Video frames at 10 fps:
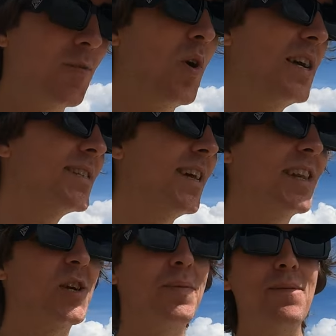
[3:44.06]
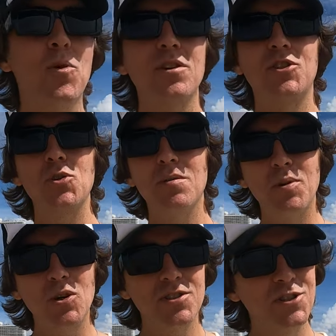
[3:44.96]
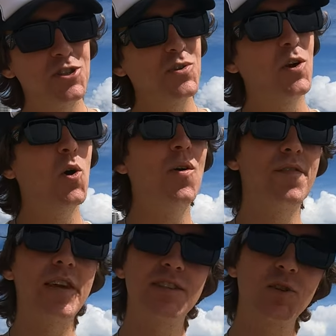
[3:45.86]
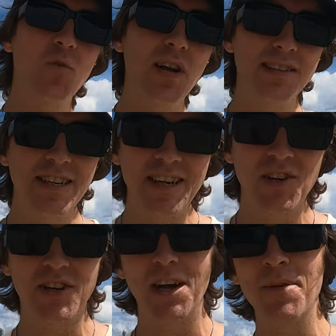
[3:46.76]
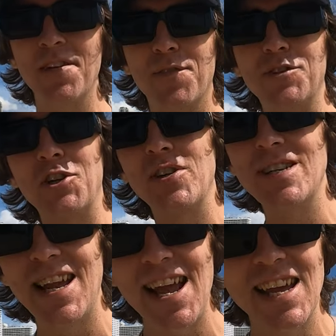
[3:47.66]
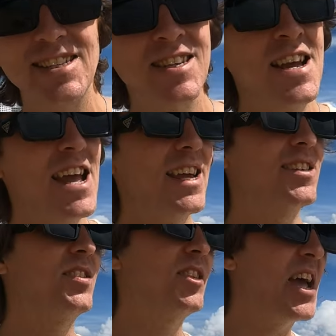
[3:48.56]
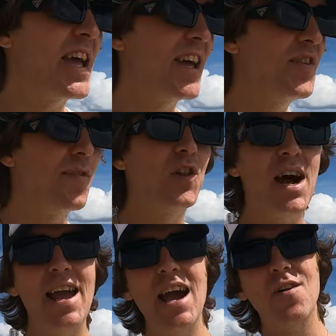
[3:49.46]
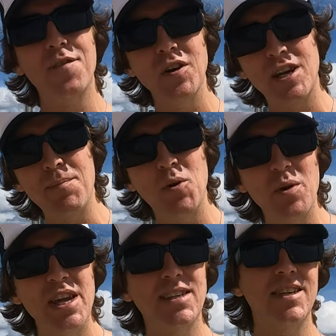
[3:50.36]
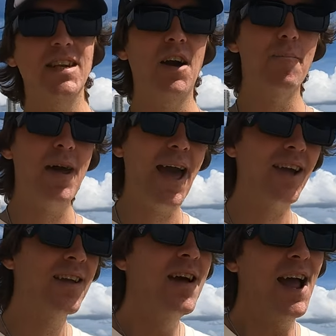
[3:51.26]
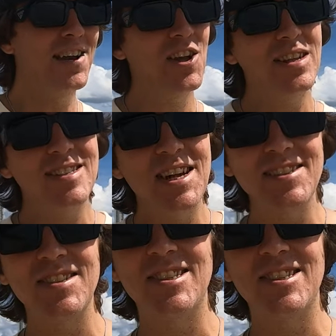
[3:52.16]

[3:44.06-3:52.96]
it was a little bit more doable to do the whole visa run deal, come in for 30 days, extend, fly out for a couple weeks, and come back. And now that's not to